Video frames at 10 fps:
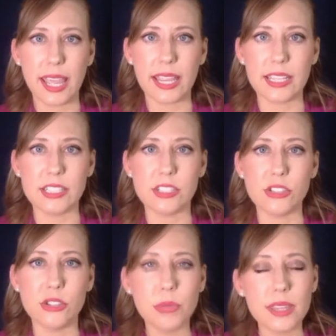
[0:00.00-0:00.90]

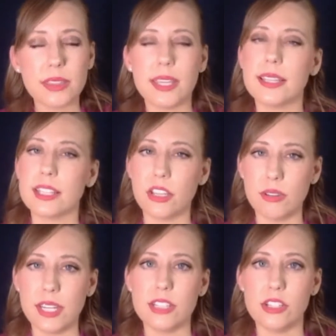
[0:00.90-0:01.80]
and doing the things that
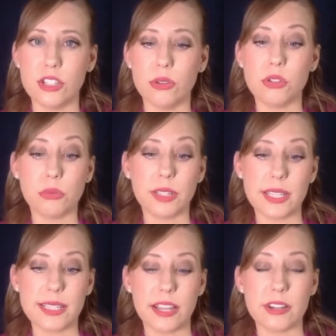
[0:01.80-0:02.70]
you need to do to really
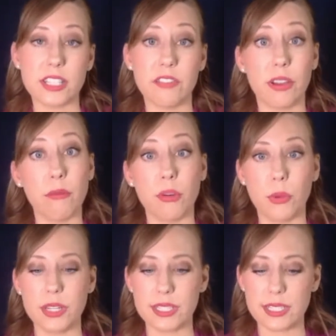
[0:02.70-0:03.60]
set yourself up for
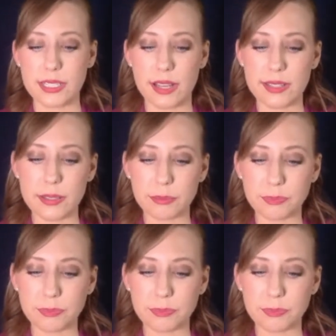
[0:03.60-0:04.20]
more success.